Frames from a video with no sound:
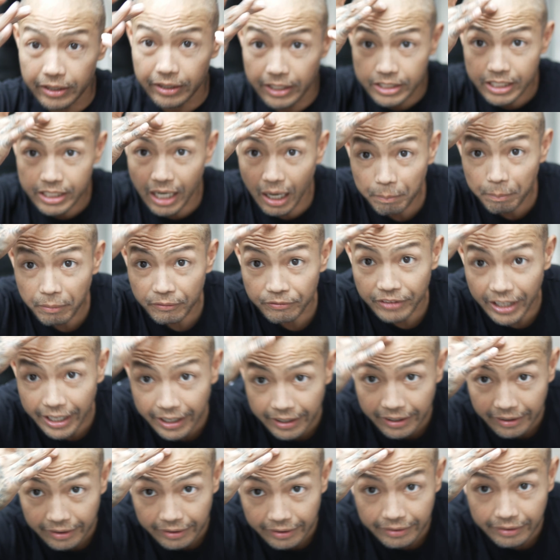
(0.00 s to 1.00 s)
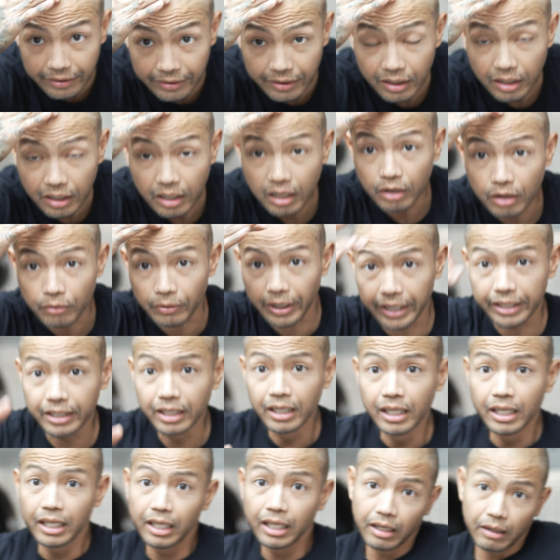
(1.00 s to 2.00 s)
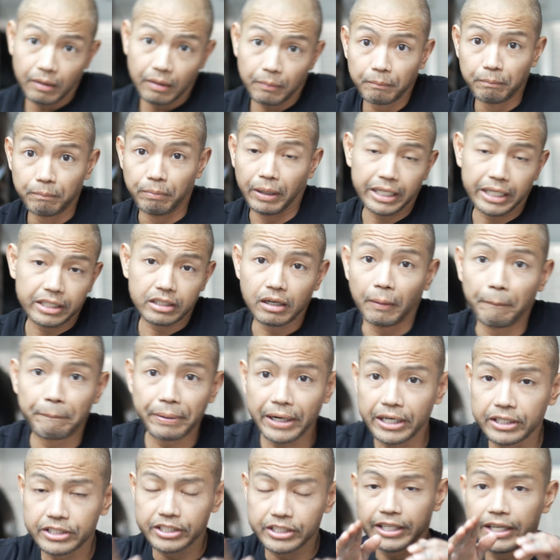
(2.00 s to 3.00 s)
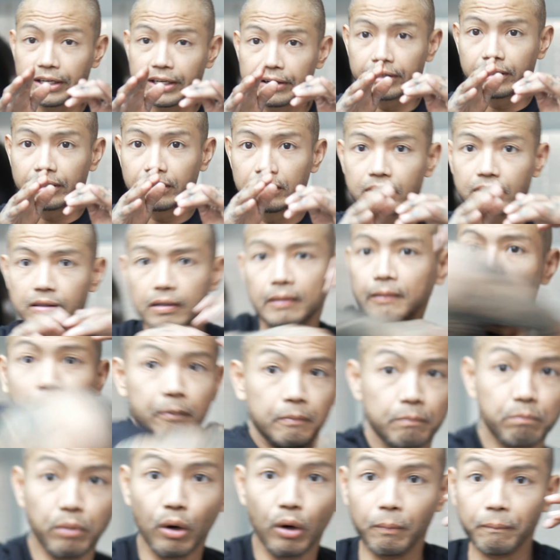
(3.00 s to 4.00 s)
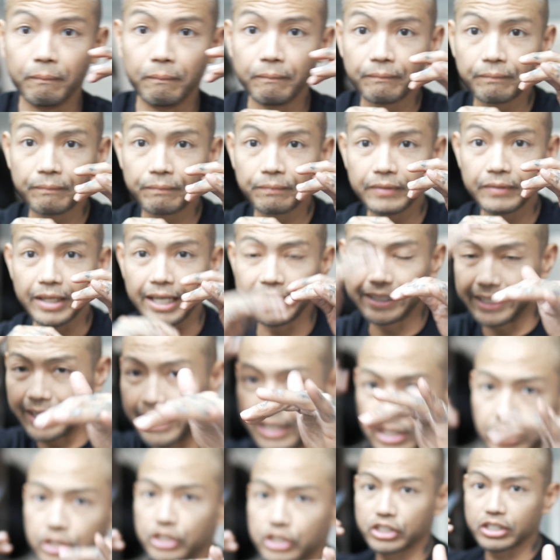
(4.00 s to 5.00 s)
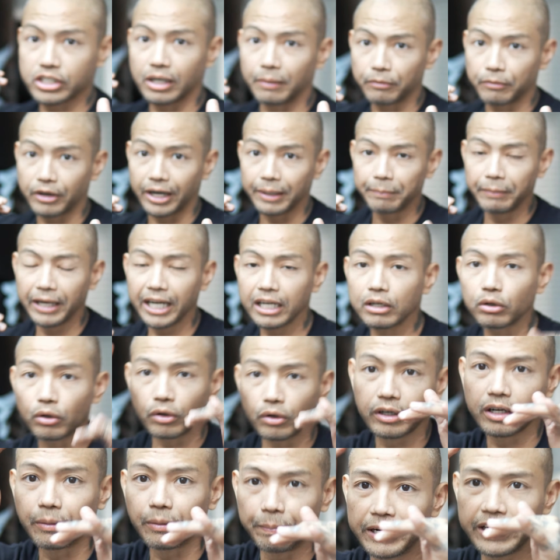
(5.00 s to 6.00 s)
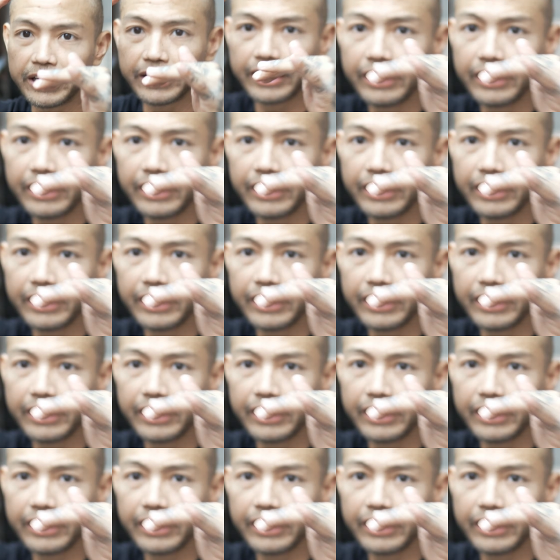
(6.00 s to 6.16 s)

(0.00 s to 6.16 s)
the top of the head, right? But compared to here, boom. And then I could just come right back, or compared to